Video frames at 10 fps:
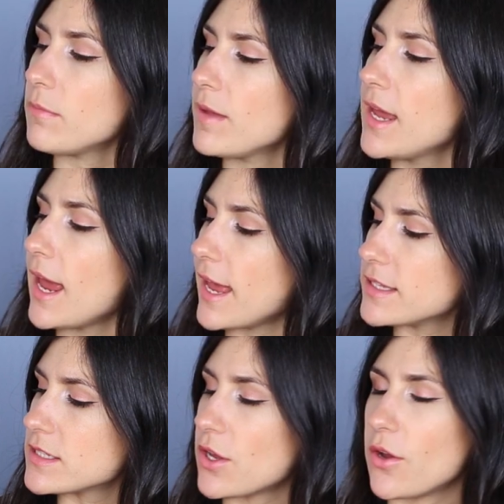them,
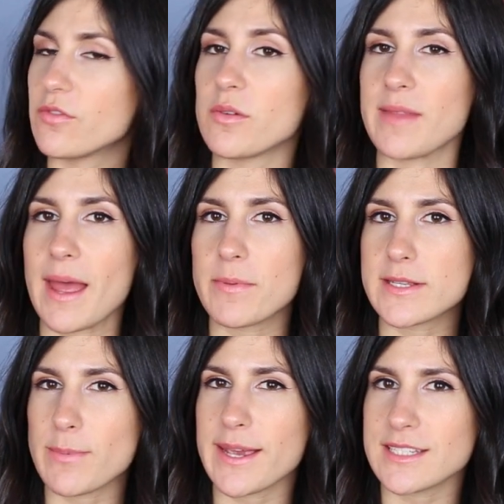and so from that
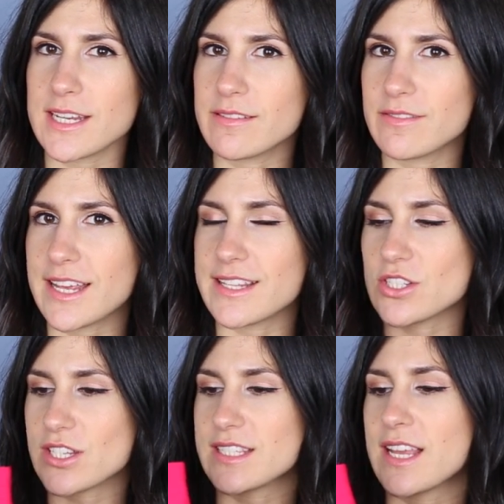perspective,
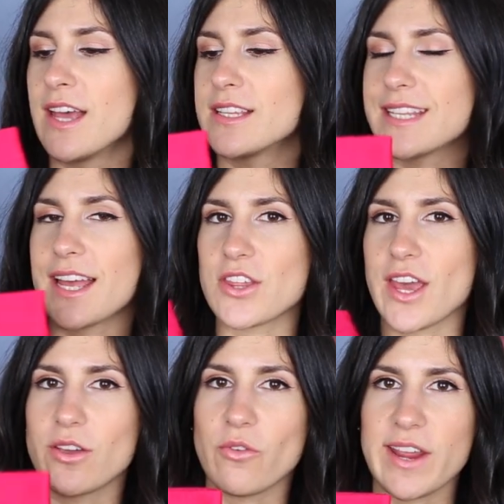it's just such
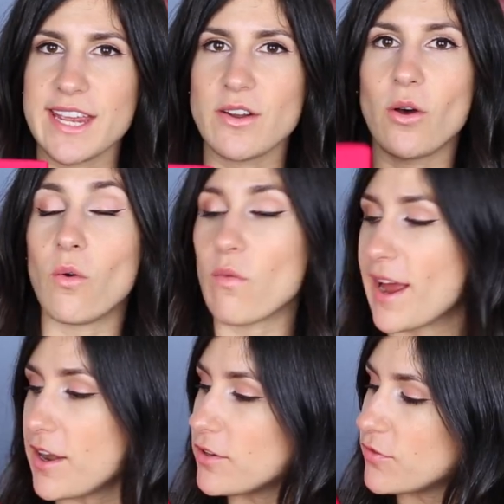a great
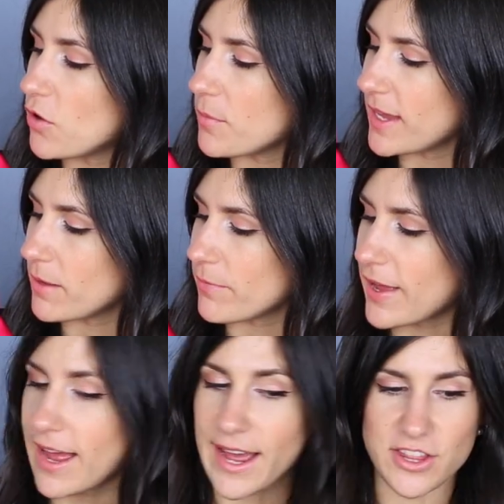all-rounder for me.
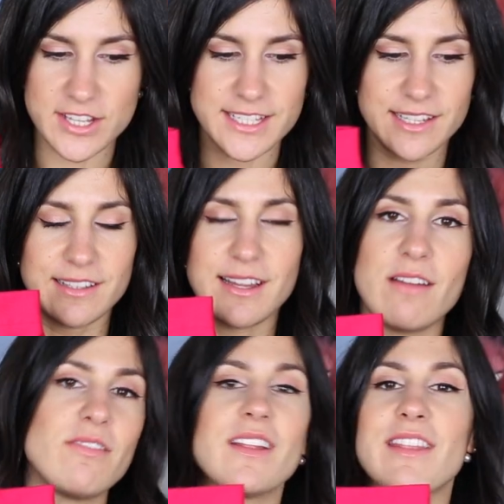But I just
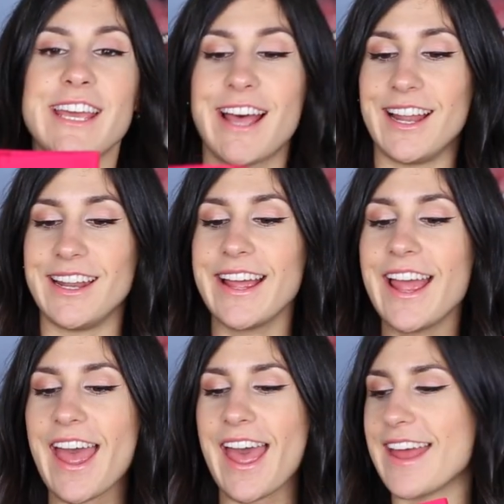love the
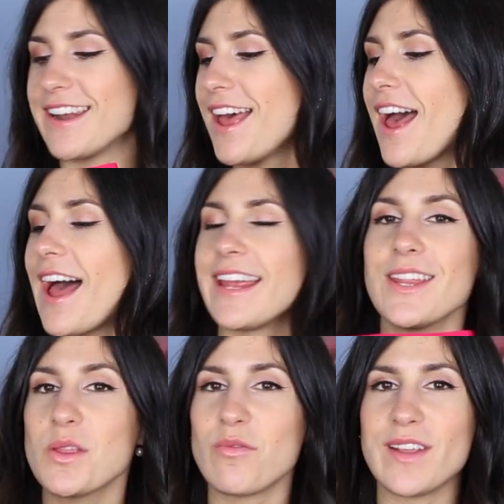color, and I
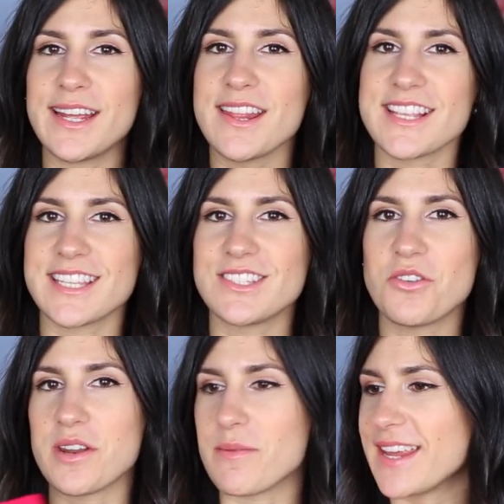get the feeling this is
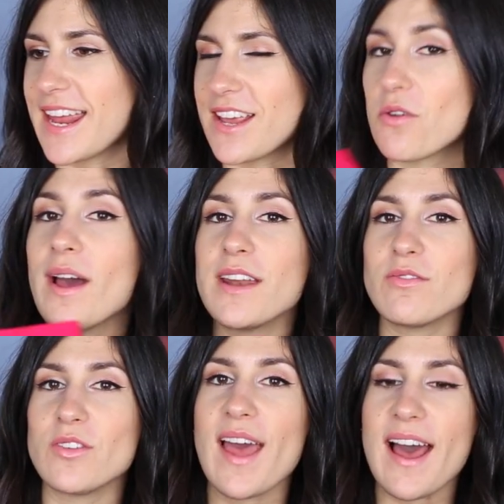going to be getting quite
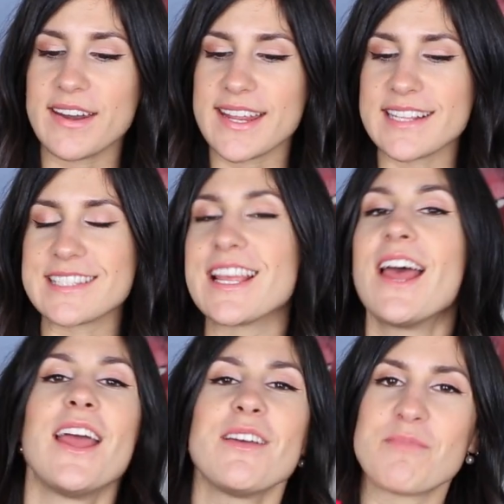a few outings
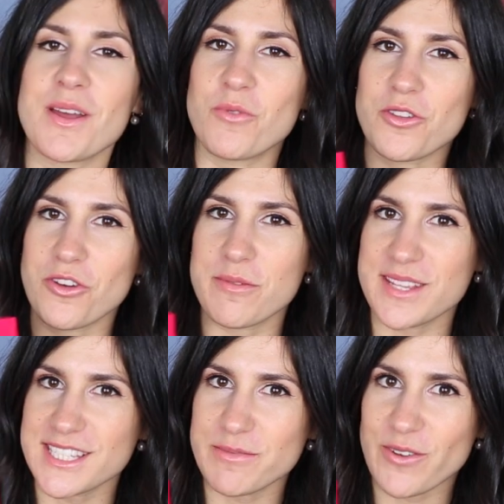in my
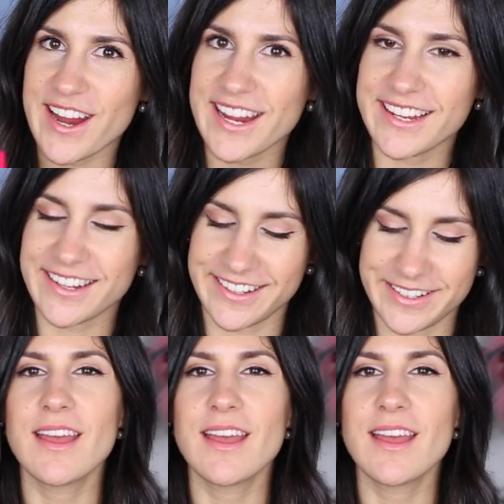wardrobe this spring.